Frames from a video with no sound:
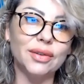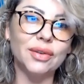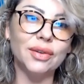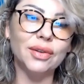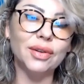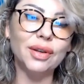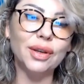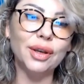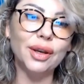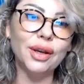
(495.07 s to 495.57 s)

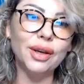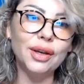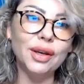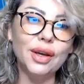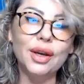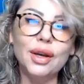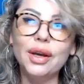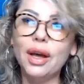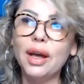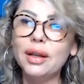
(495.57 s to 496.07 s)
Okay,
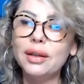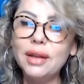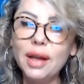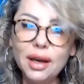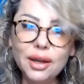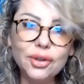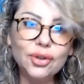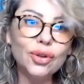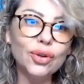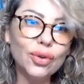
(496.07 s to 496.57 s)
and
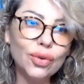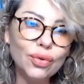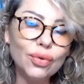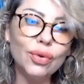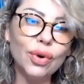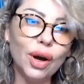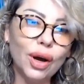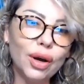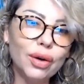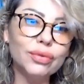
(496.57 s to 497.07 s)
I
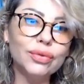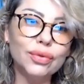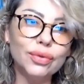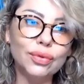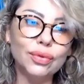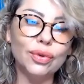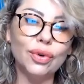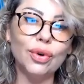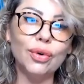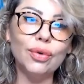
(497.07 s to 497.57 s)
know how
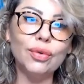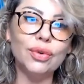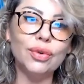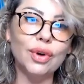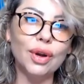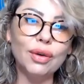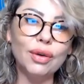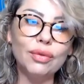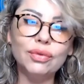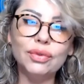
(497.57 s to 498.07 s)
to go
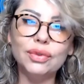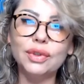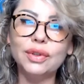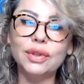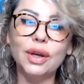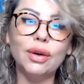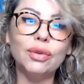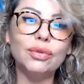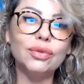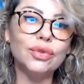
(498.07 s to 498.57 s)
around it,
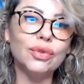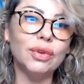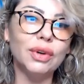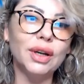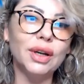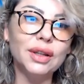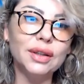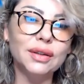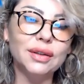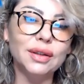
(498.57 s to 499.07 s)
how to
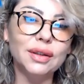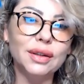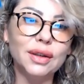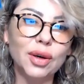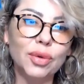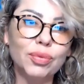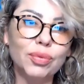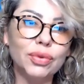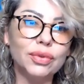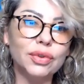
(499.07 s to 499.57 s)
lead the
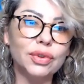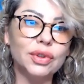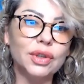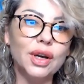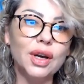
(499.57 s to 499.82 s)
couple, and